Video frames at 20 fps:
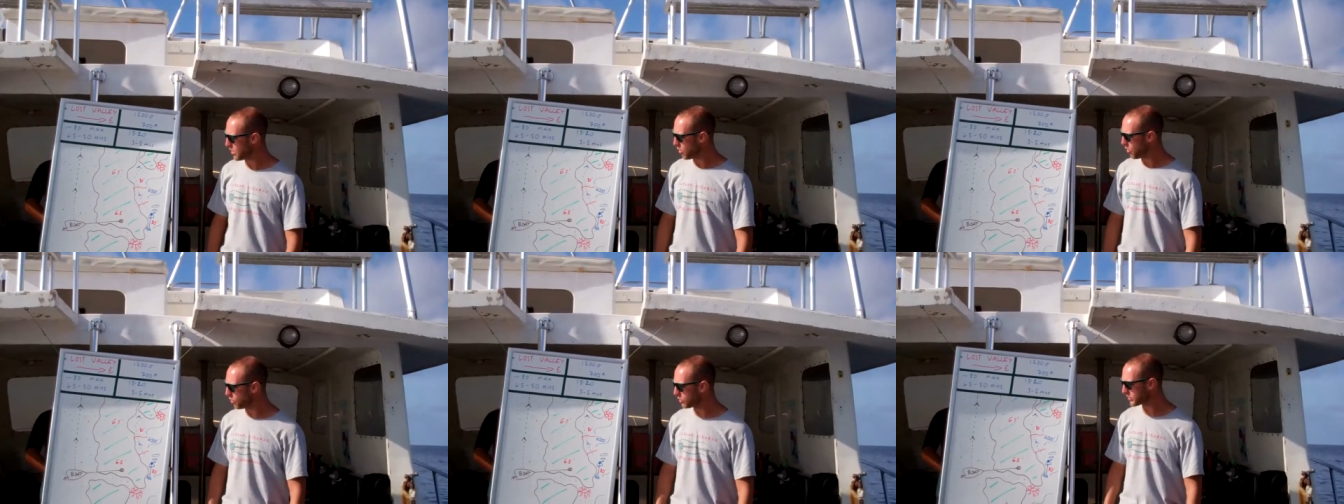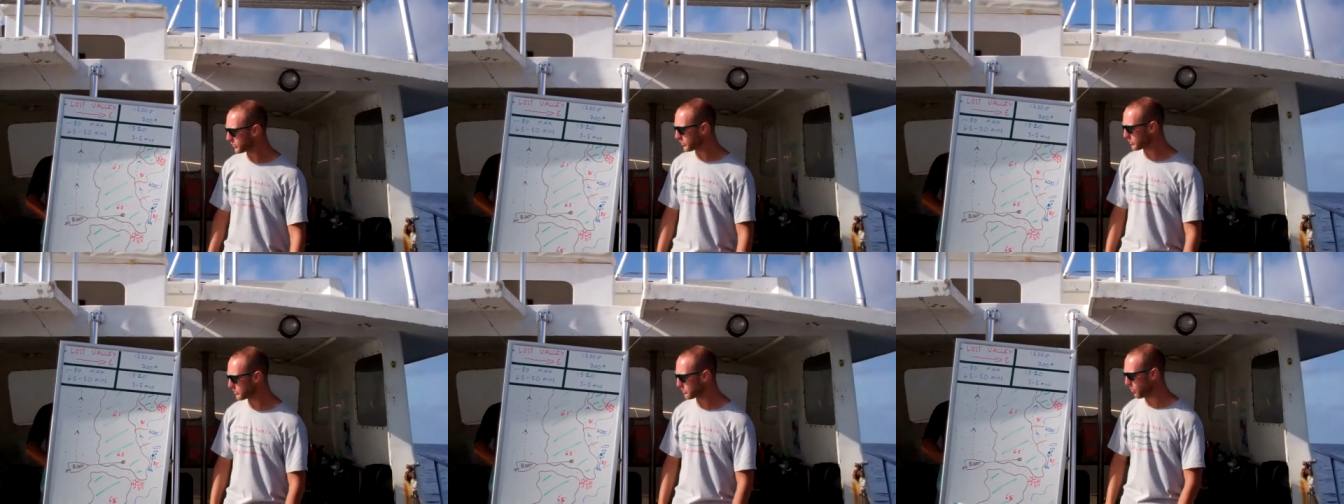
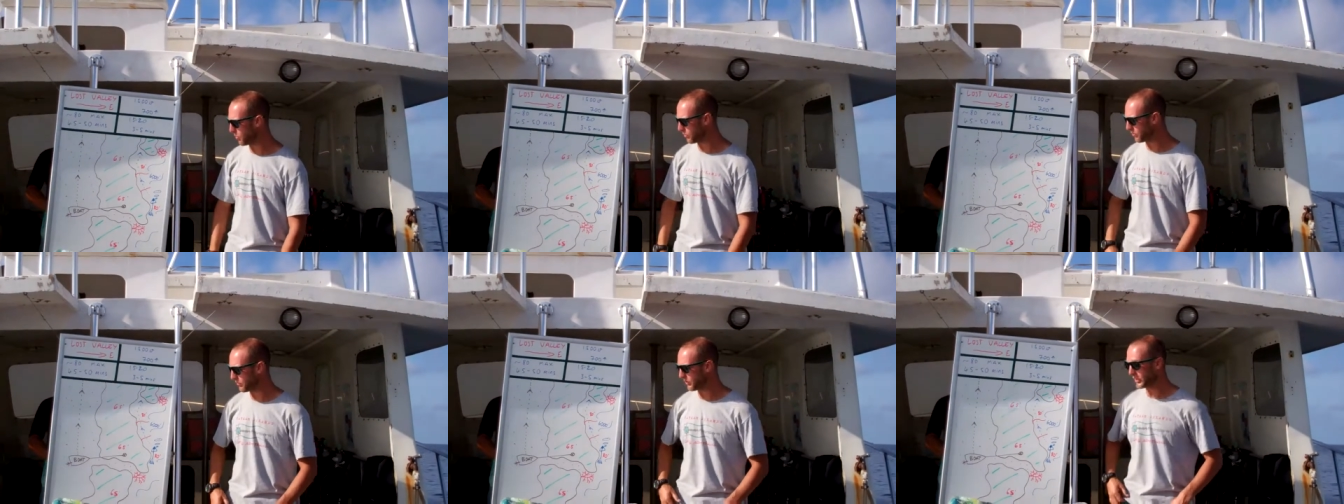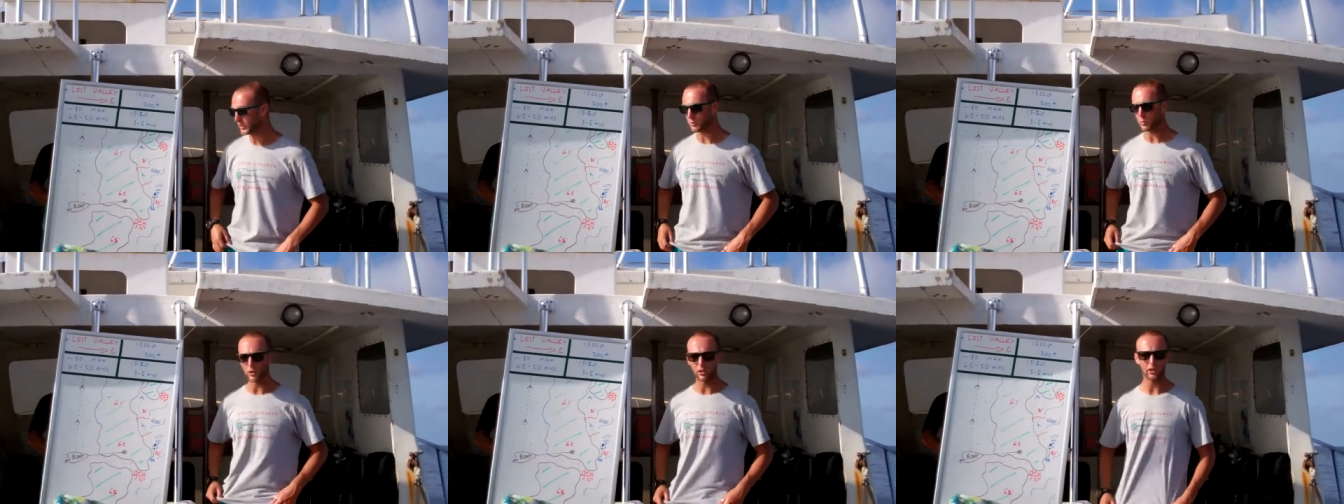Also, as a point on
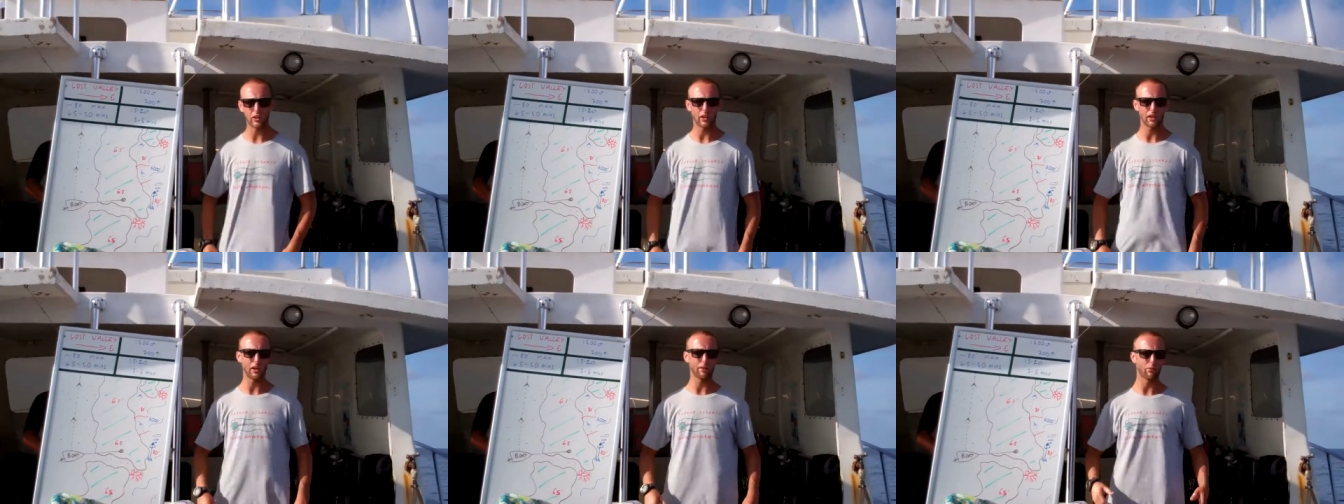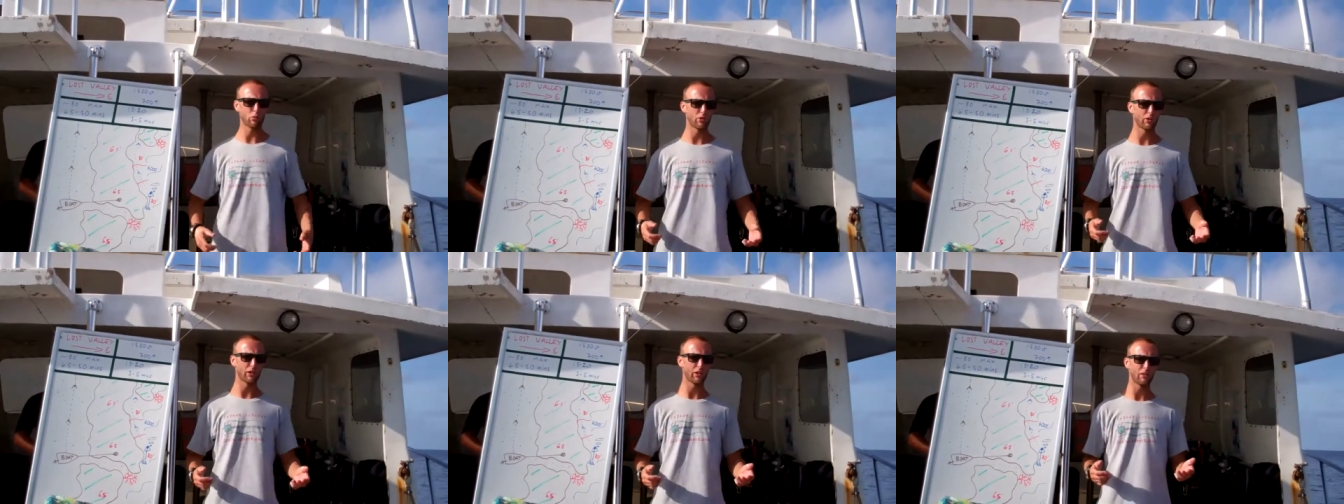this, we're going to get
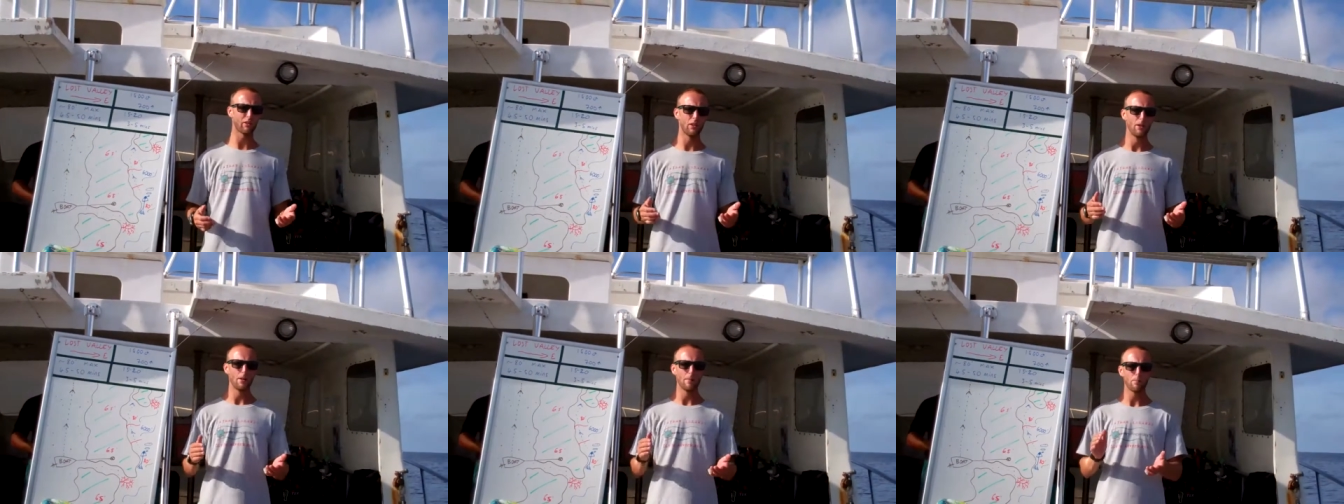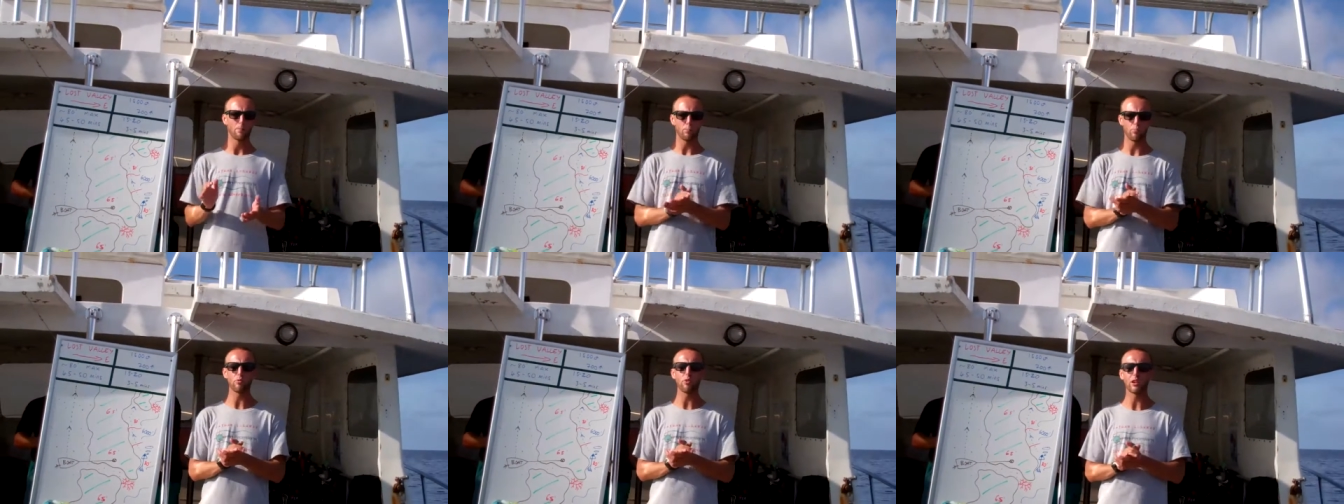everyone in
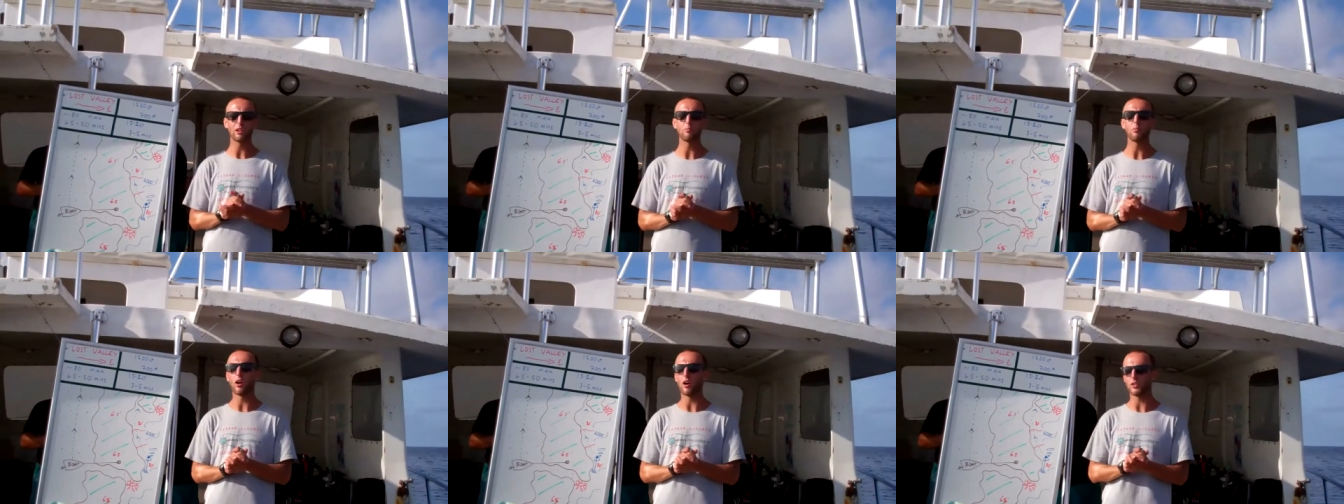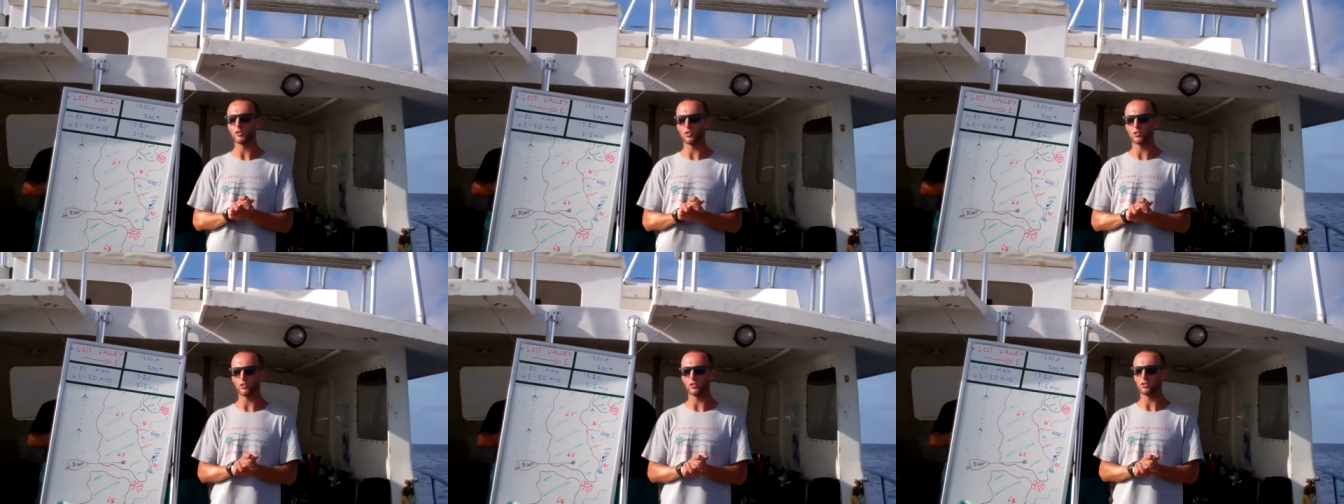pretty
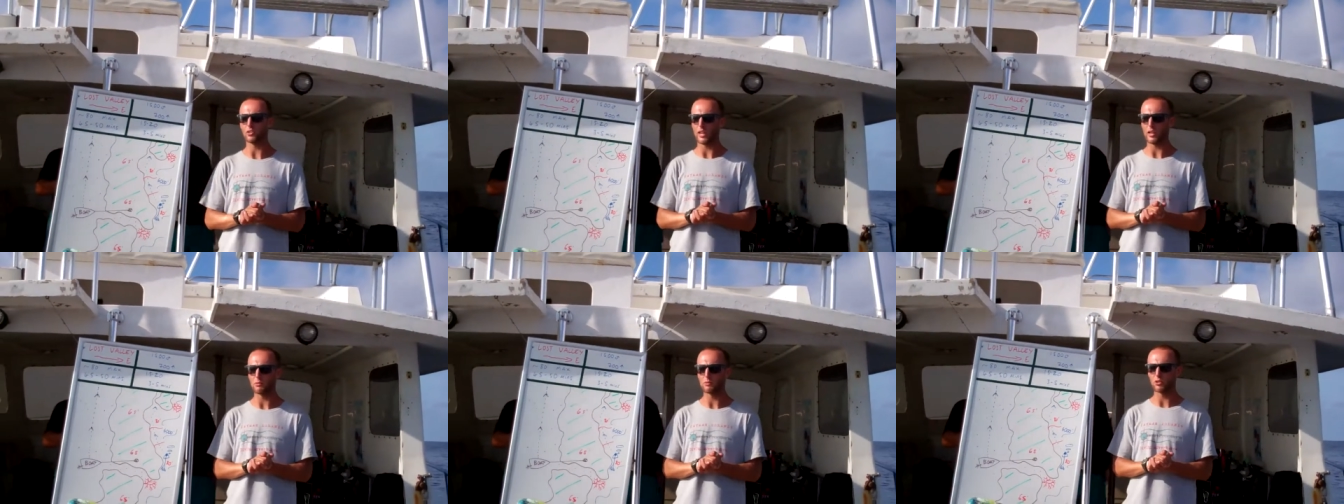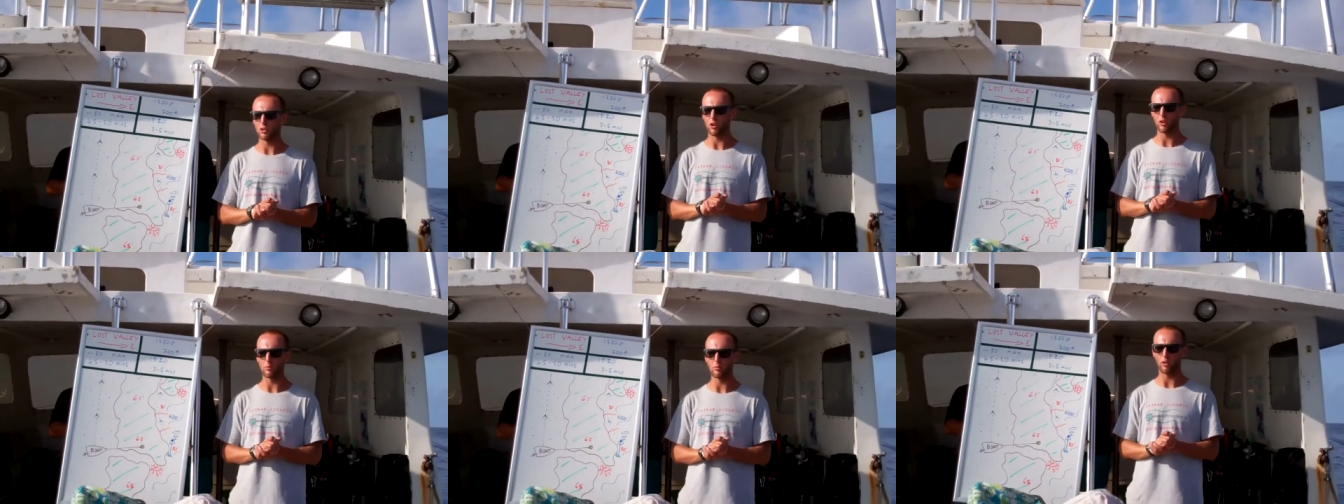much at the same
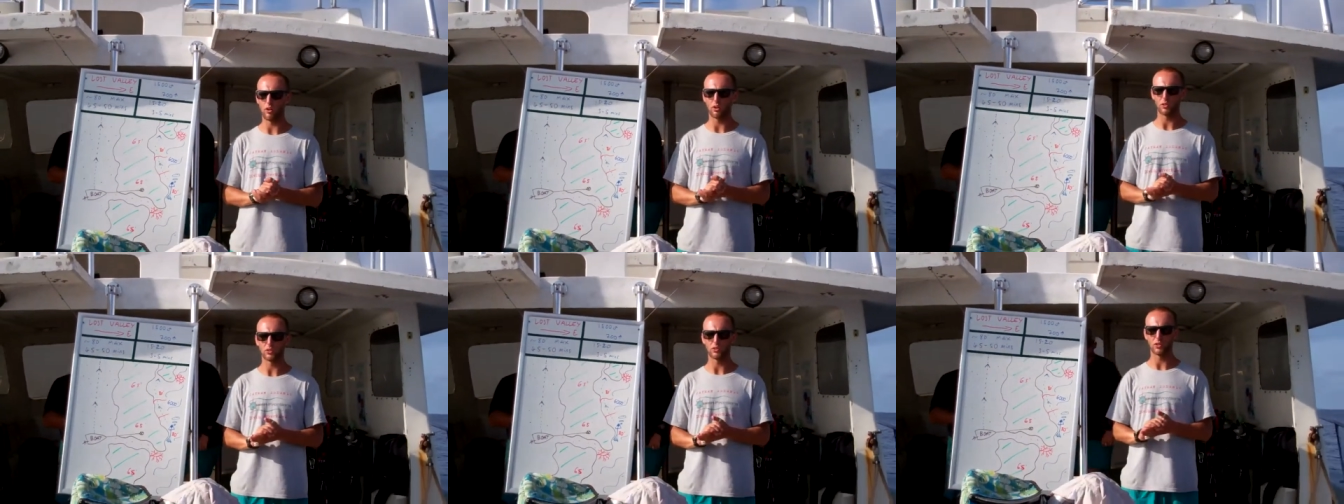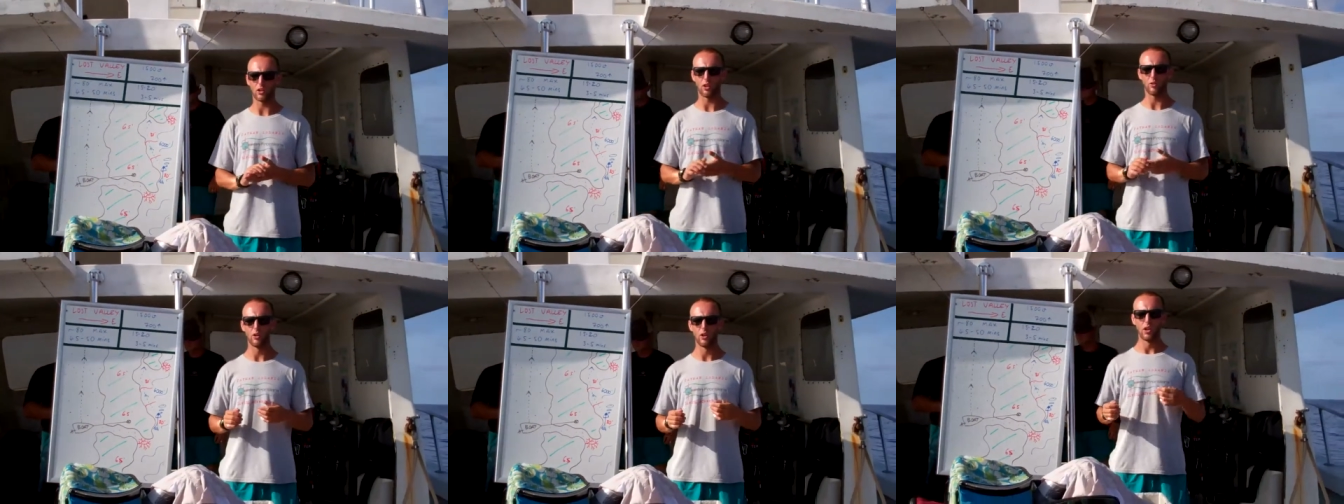time, guys,
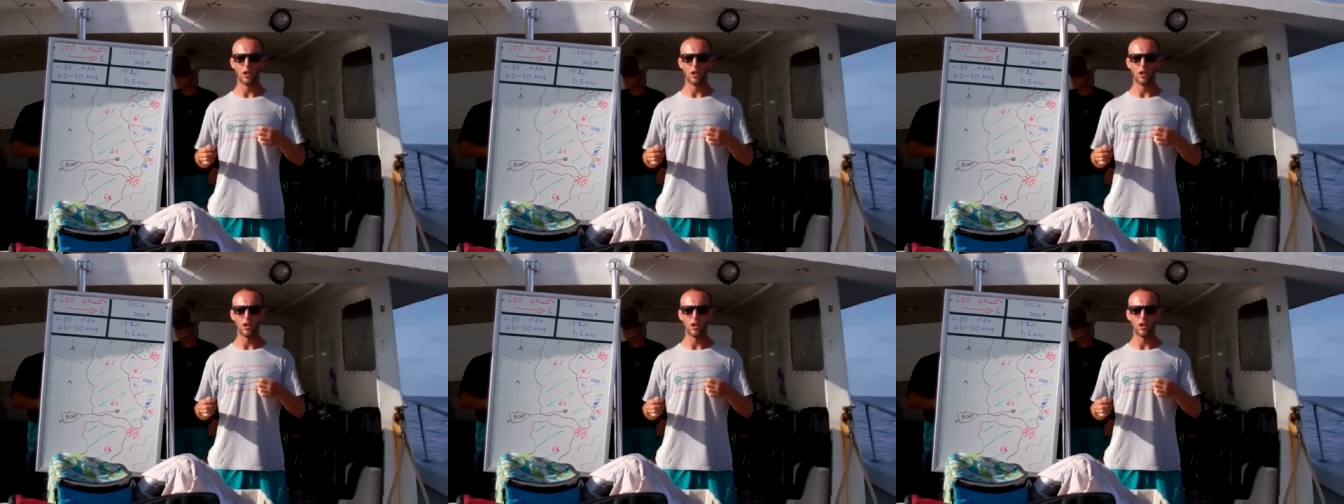so